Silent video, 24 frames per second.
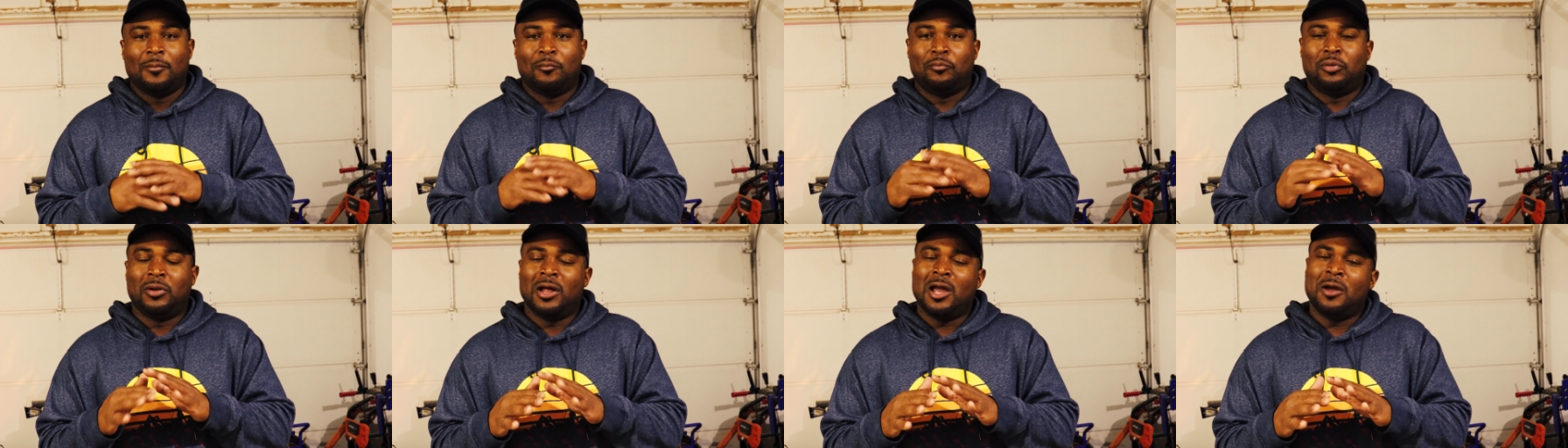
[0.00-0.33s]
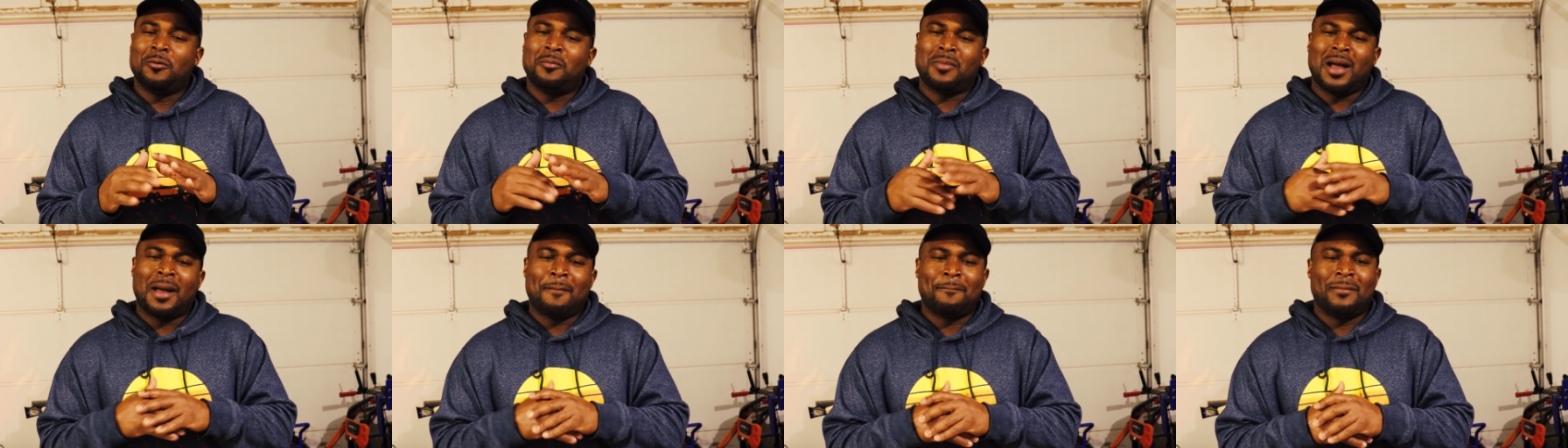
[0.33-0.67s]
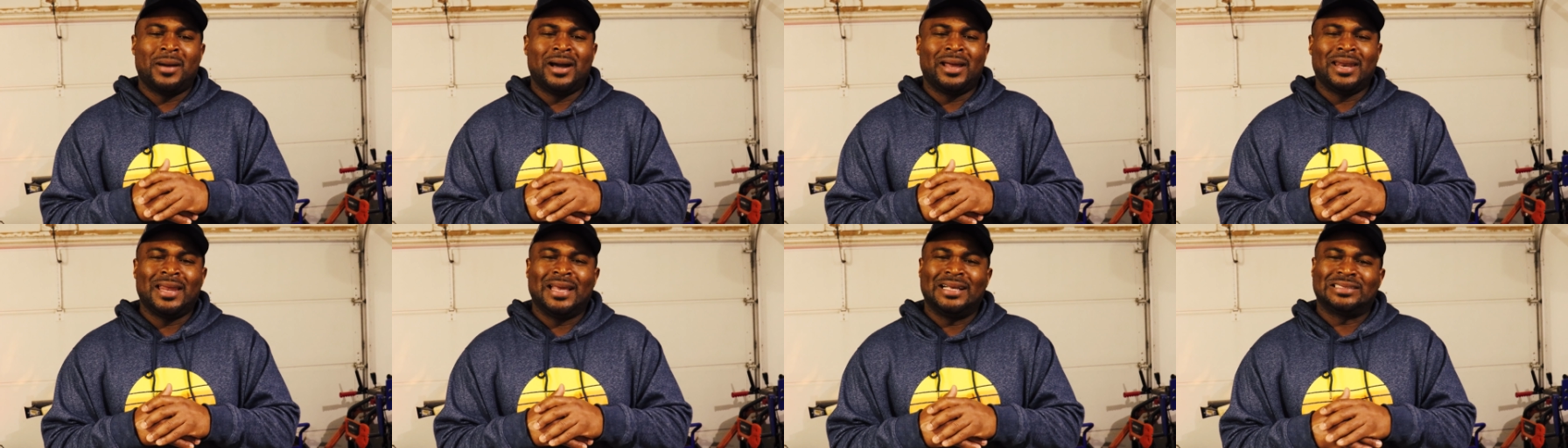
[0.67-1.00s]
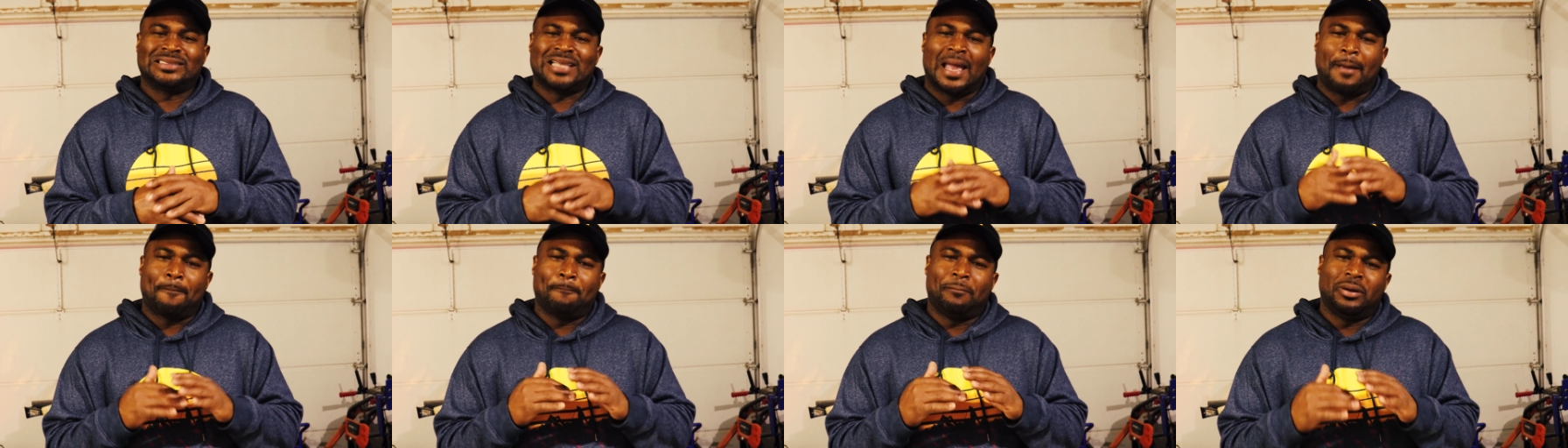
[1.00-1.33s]
Playing with my money,
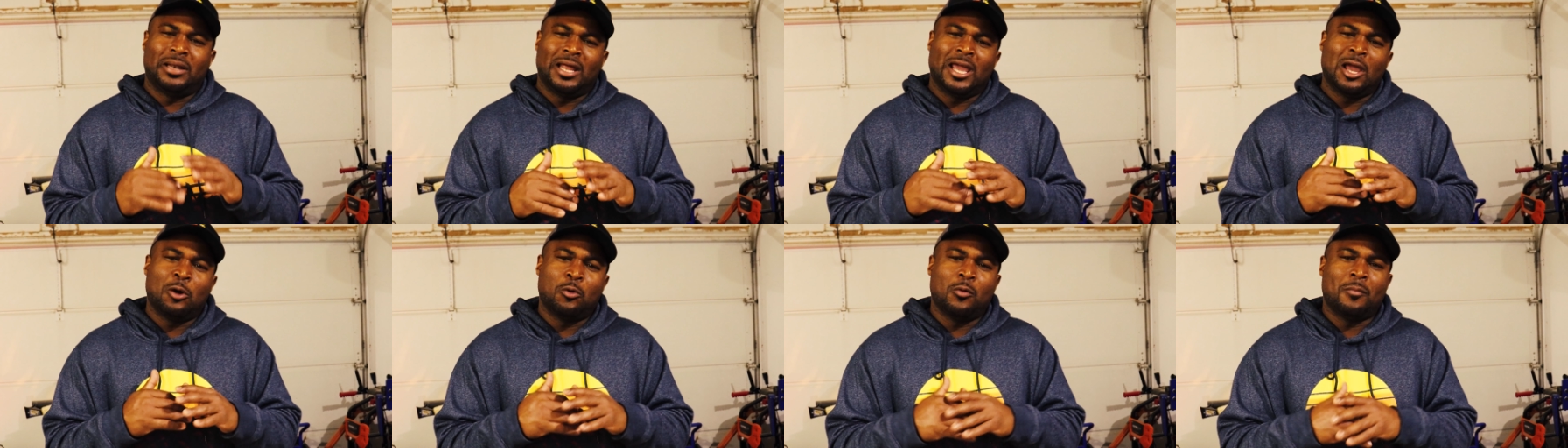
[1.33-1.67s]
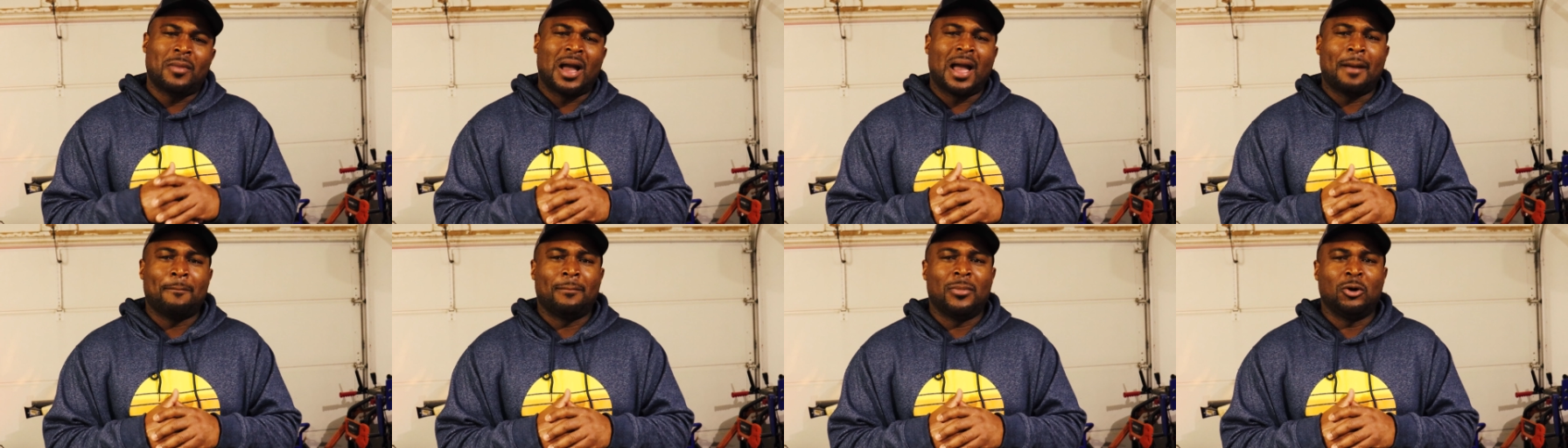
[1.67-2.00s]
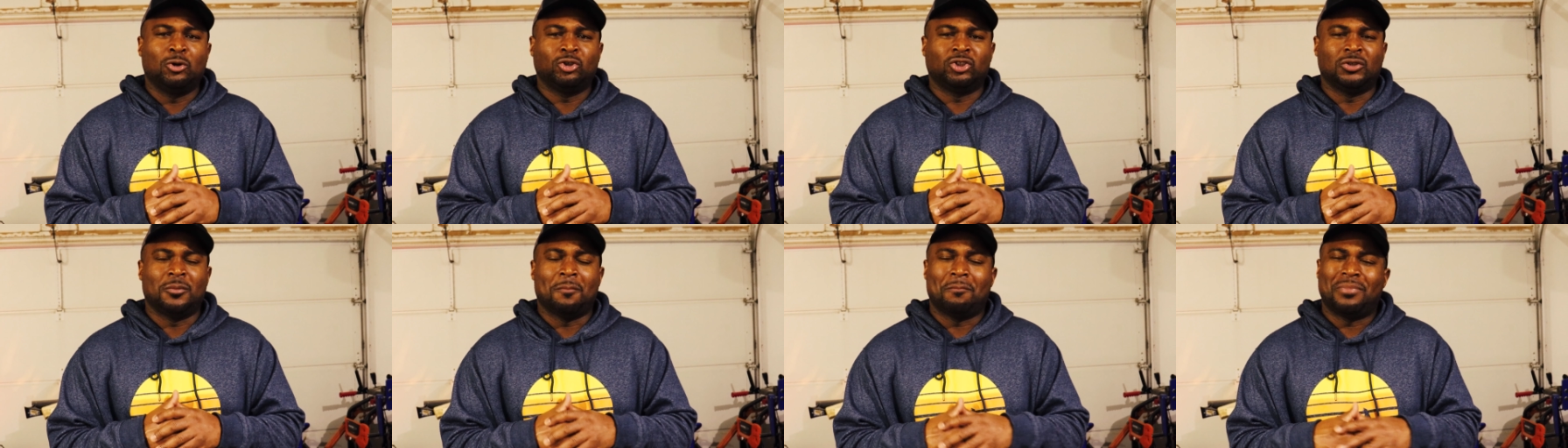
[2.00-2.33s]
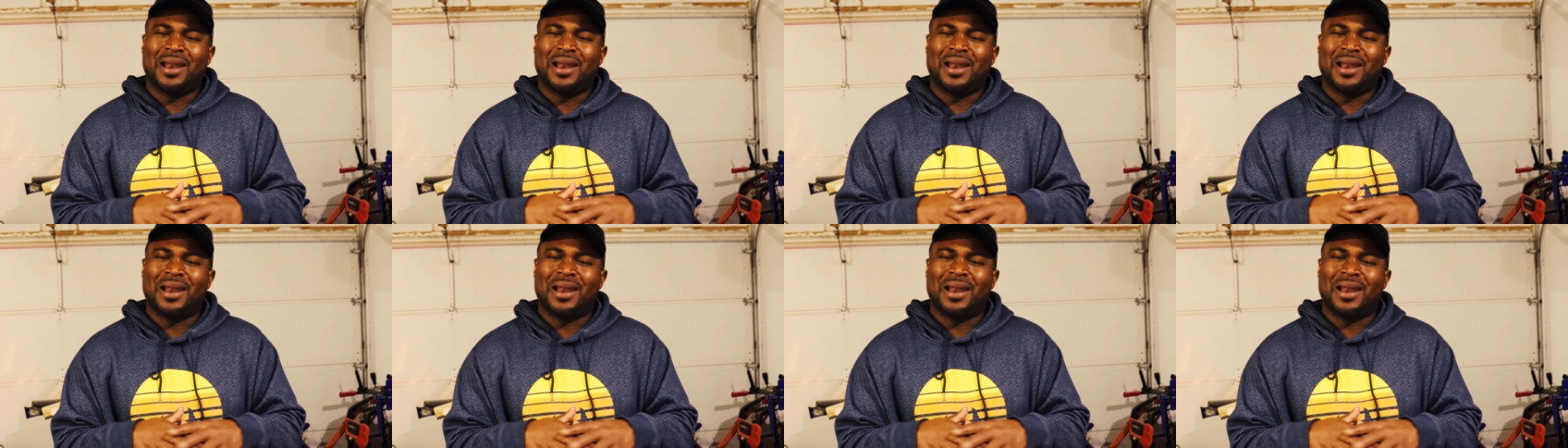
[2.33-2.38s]
it's like playing with my emotion.